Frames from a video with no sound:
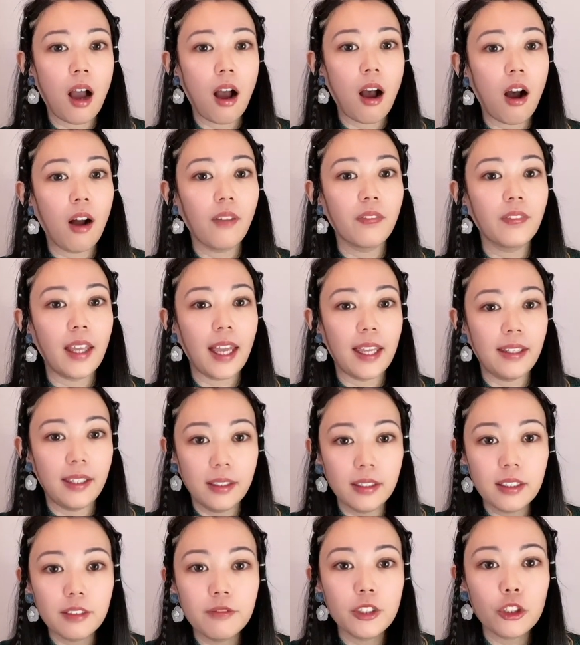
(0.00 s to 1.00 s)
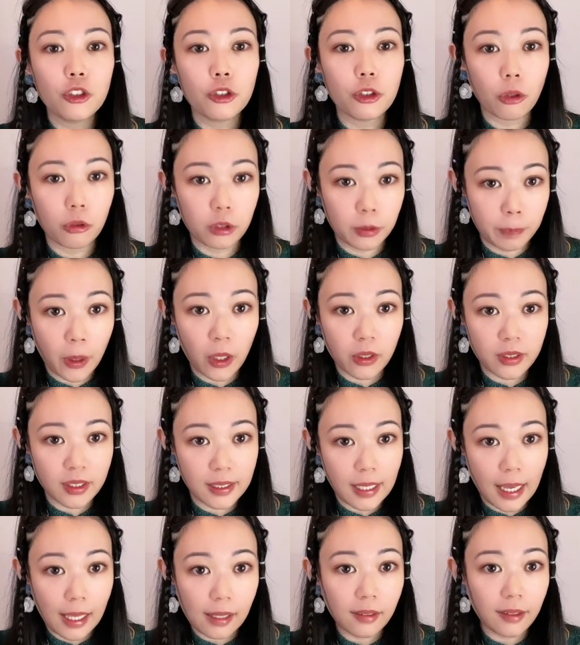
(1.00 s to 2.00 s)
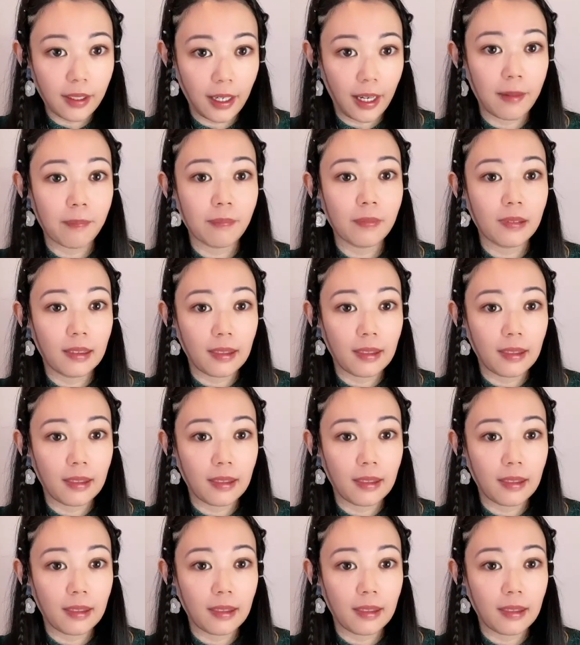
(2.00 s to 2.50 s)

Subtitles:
on an individual's personality,